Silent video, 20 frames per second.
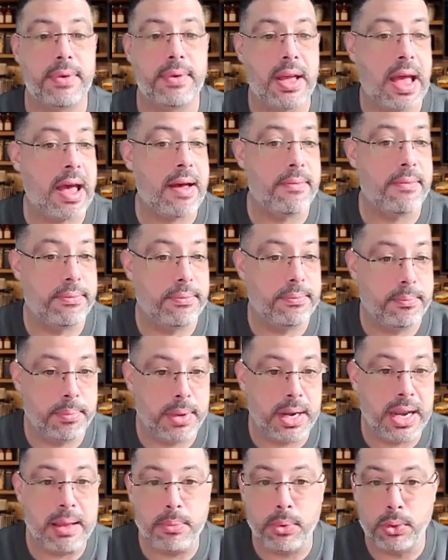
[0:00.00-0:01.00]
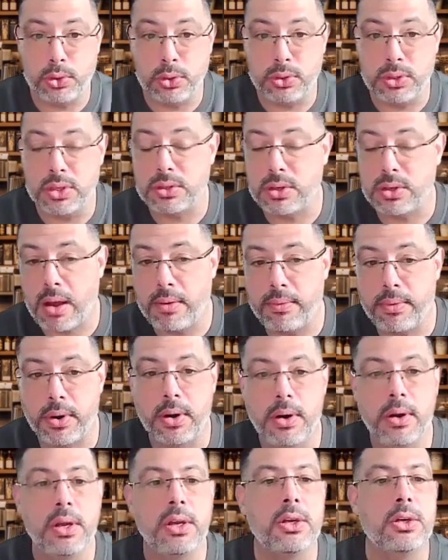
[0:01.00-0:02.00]
have been able to
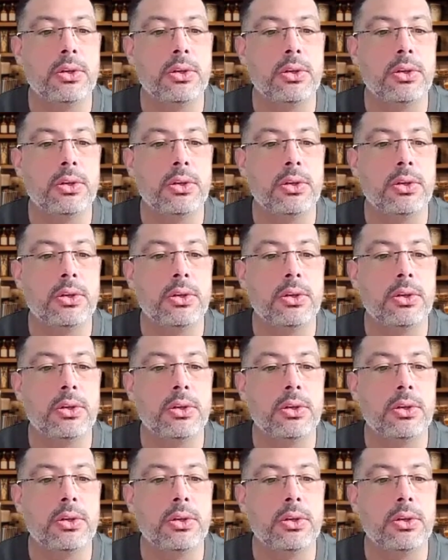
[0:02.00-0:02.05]
discover